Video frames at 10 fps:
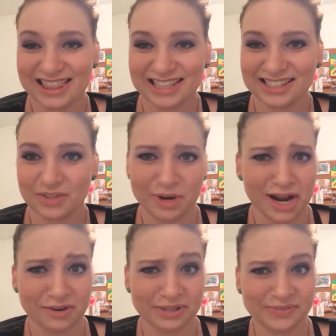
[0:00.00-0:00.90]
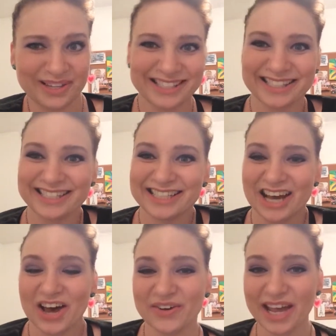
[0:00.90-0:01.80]
That's the way I always was.
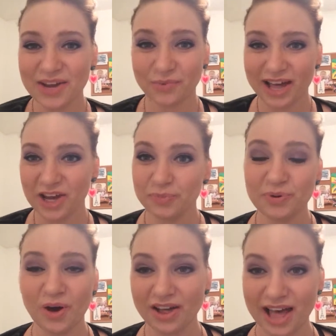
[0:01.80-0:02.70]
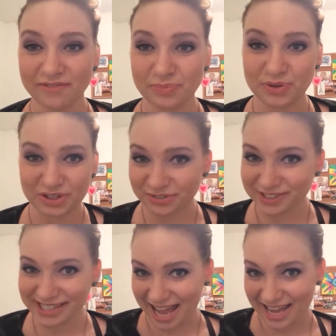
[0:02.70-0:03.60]
Okay, well, I hope you all have a
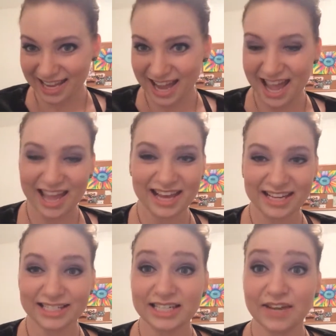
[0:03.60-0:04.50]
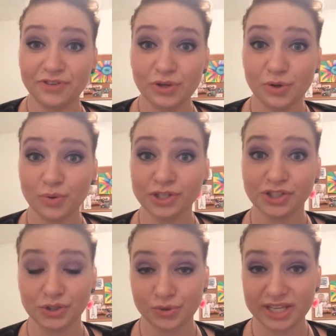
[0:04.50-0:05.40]
beautiful day. And if you
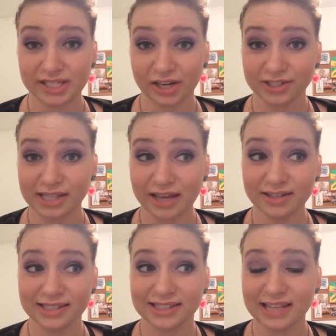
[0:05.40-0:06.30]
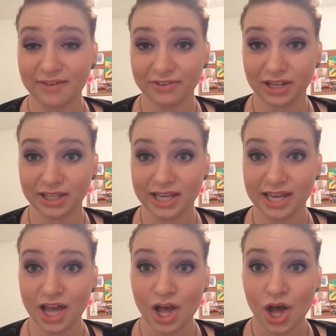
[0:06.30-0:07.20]
do these hairstyles,
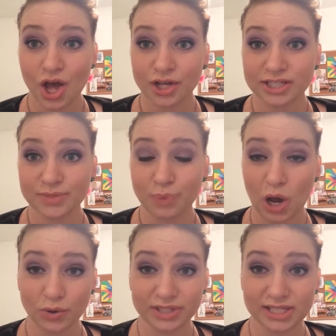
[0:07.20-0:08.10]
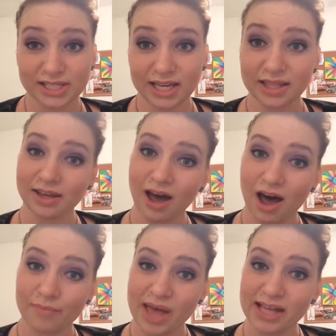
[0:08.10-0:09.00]
definitely post it in the
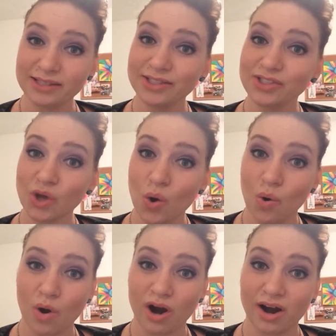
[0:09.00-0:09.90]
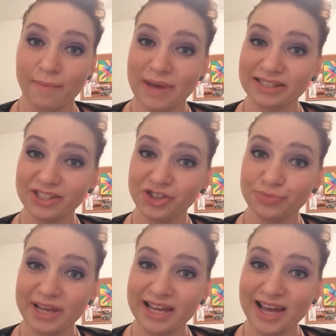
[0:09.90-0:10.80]
comments or message
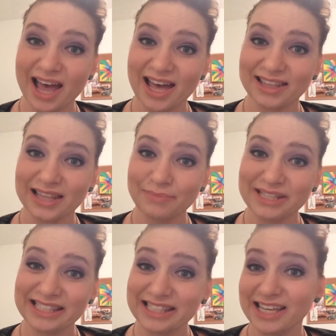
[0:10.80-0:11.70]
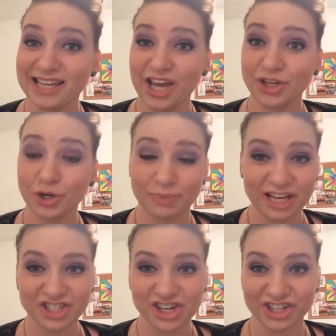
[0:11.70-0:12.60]
me and let me see your
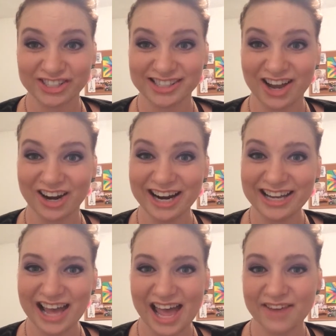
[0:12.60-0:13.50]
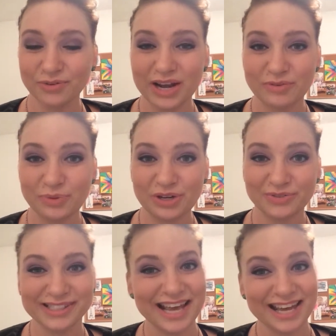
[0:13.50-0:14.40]
pictures. All right, everyone have a
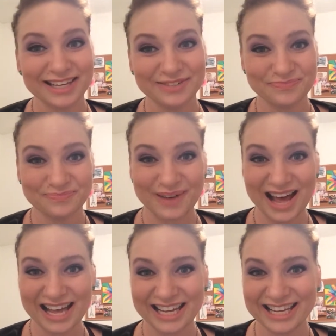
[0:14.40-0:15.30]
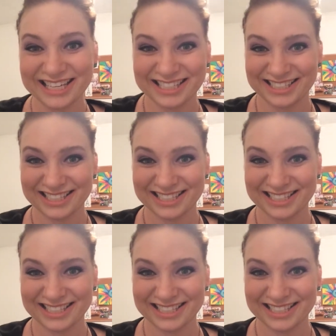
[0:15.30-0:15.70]
beautiful day. Bye.